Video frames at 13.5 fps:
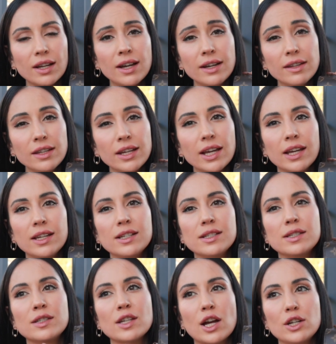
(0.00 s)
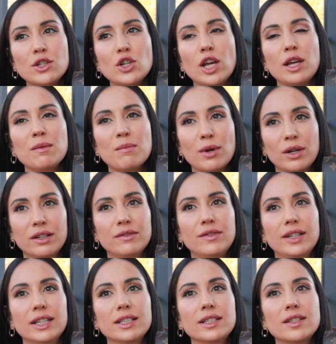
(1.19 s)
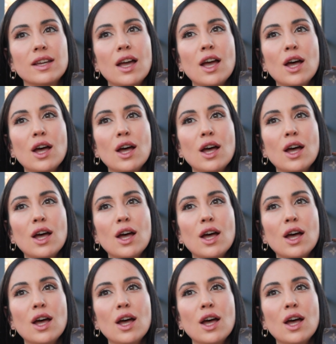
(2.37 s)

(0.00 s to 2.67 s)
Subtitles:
I think it is such a perfect,